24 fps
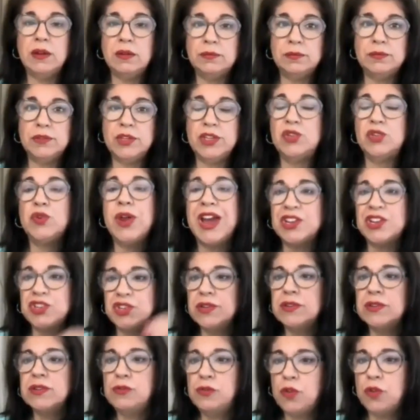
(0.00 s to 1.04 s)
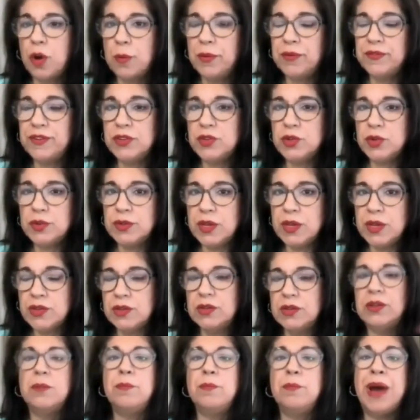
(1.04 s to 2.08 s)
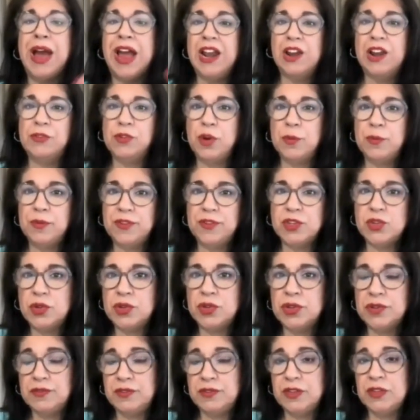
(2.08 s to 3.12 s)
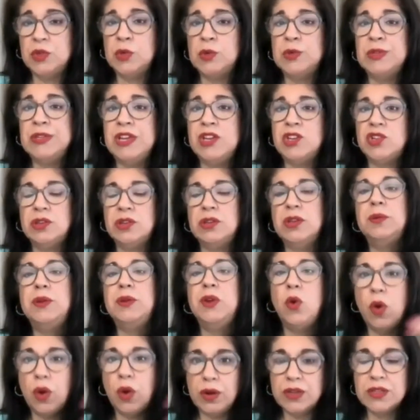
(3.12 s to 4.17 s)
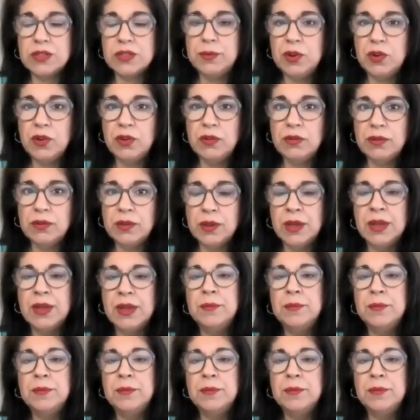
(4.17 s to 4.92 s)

distraction is a form of dissociation, is a mild form of dissociation that we all experience,